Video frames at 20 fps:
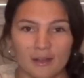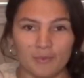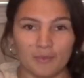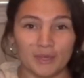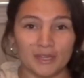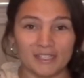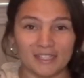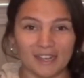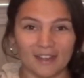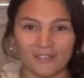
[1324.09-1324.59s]

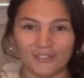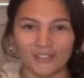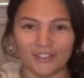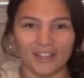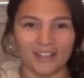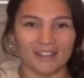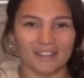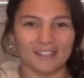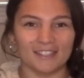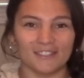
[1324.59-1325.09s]
please, after
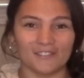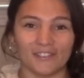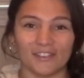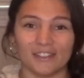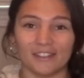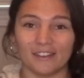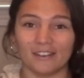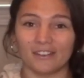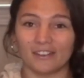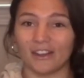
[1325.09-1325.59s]
liking this
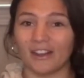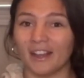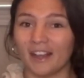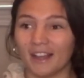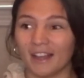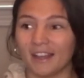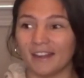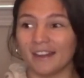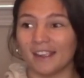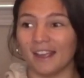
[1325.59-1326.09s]
video, go
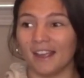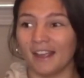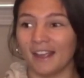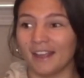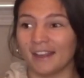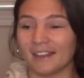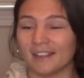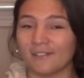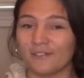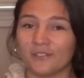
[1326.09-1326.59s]
ahead
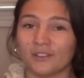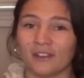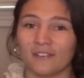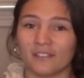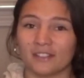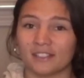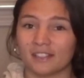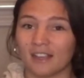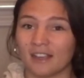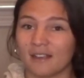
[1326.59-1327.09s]
and if you have
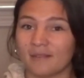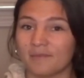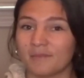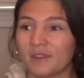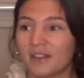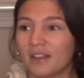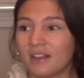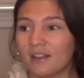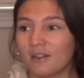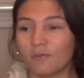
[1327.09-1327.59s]
the time,
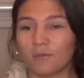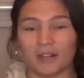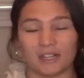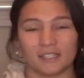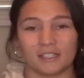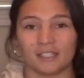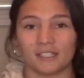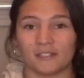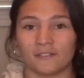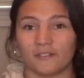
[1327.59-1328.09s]

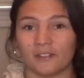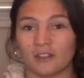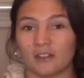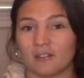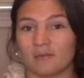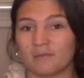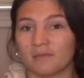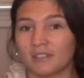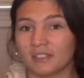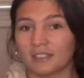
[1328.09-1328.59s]
watch this
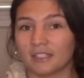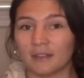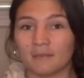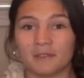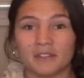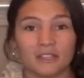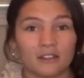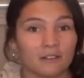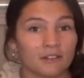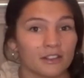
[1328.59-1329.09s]
film. Let
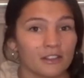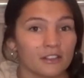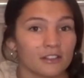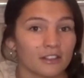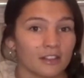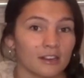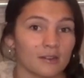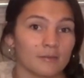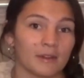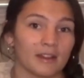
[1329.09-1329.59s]
me know what you
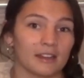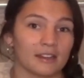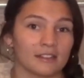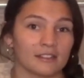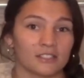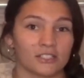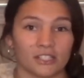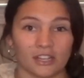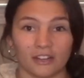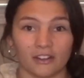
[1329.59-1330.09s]
thought about
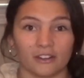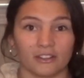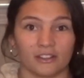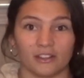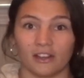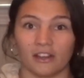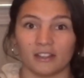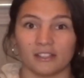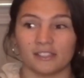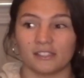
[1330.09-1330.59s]
it, share your
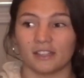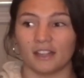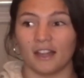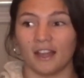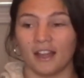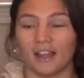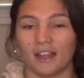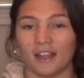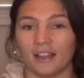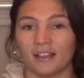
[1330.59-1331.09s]
thoughts,
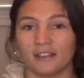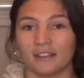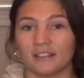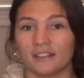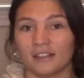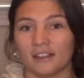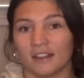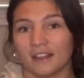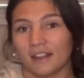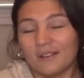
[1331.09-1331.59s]
and
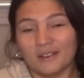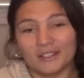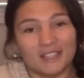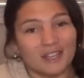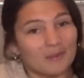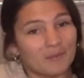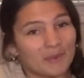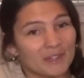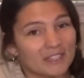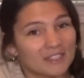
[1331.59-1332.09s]
with
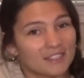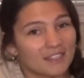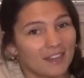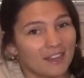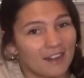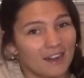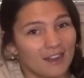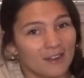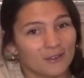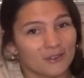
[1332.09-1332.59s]
that being
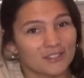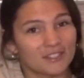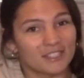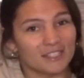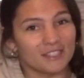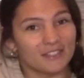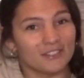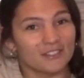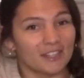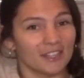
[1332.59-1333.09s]
said, I will
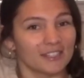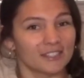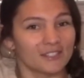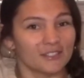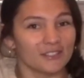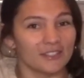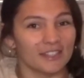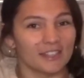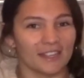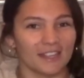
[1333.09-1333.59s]
see you next
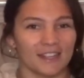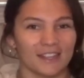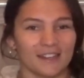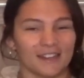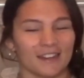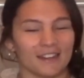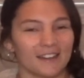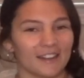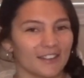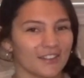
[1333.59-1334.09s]
week
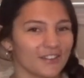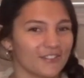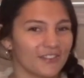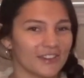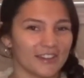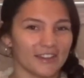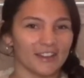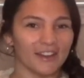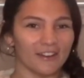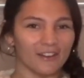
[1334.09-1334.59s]
in another
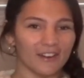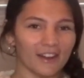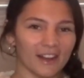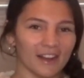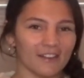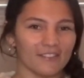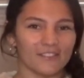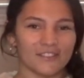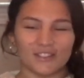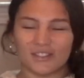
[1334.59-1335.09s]
video
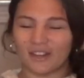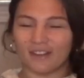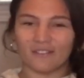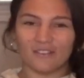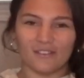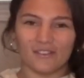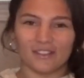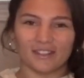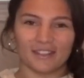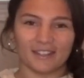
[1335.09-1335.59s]
of
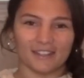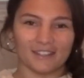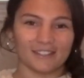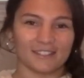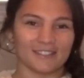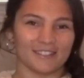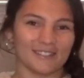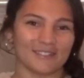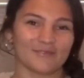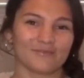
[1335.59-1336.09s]
Travel with
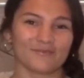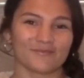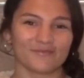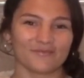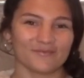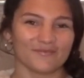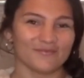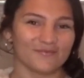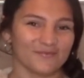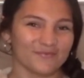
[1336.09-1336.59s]
Kirstin.
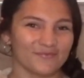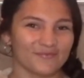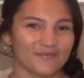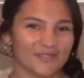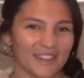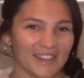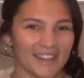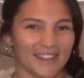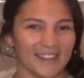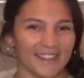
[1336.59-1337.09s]

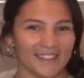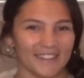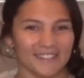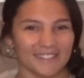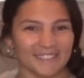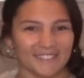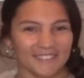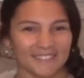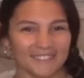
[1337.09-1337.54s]
Bye!